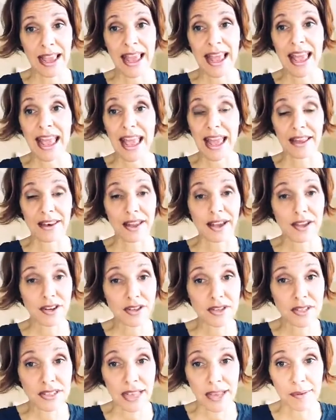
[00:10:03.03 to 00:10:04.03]
Hand out your
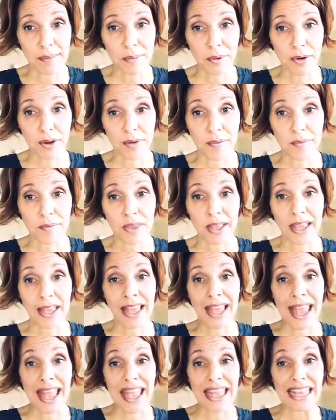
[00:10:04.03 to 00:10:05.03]
sample
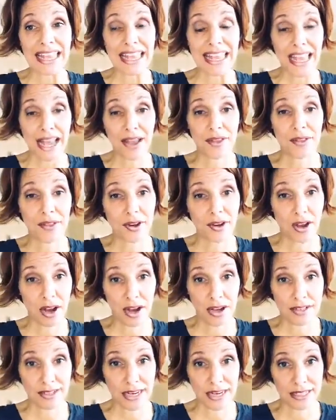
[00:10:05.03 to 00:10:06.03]
and get their
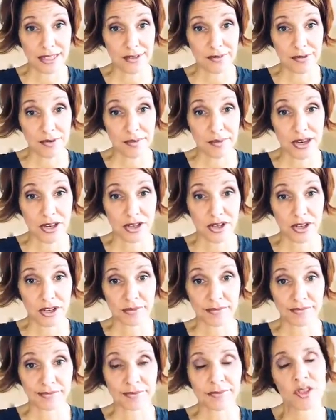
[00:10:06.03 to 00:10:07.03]
contact information.
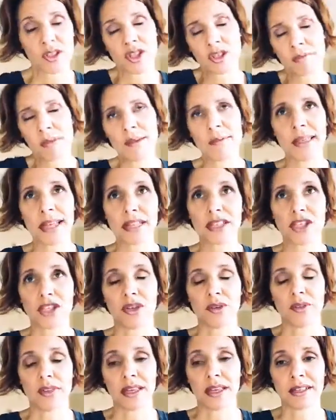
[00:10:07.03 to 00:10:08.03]
So maybe that's
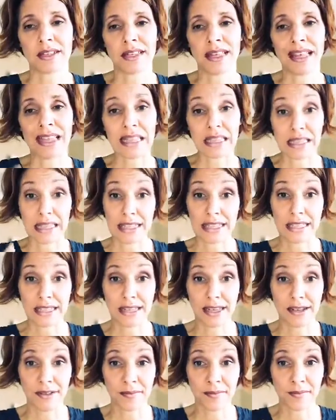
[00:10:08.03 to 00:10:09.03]
two things.
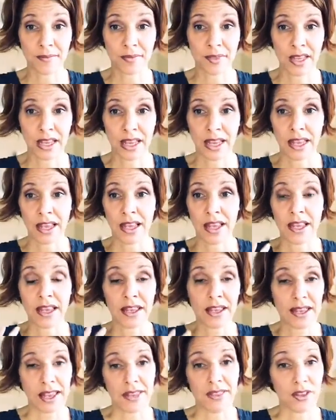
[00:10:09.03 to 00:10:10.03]
Listen,
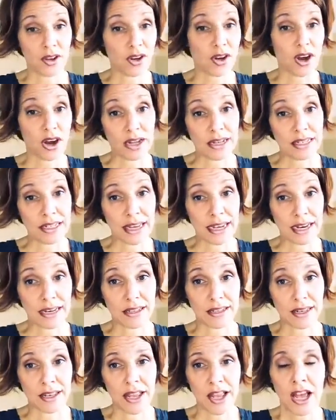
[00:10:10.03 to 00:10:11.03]
get their
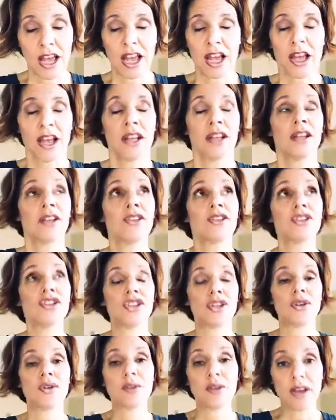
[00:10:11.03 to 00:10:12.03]
contact.
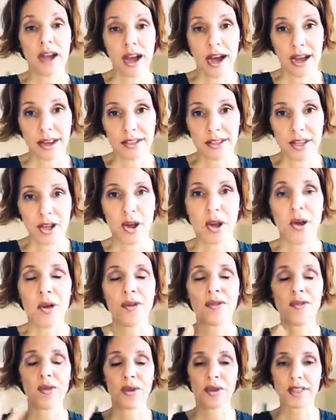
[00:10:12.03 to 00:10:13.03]
Do not,
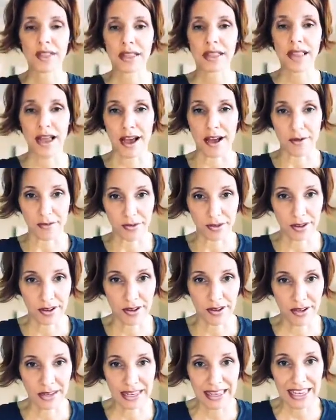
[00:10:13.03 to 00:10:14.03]
for the love,
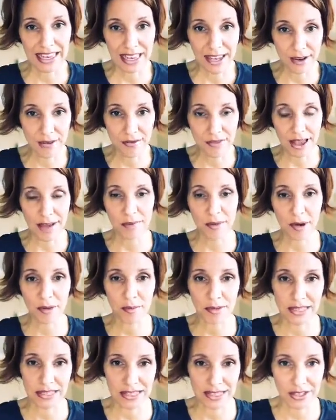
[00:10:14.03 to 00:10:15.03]
give them your
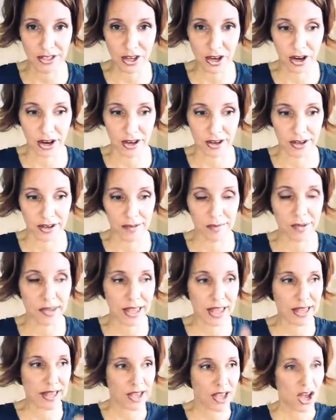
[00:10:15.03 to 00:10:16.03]
business card and be
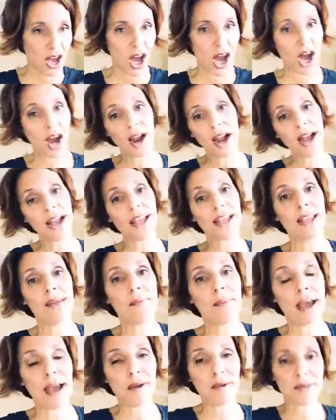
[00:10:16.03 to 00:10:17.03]
like, all right, get
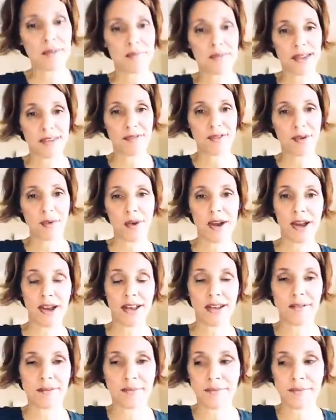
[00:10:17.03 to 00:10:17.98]
back with me if you want.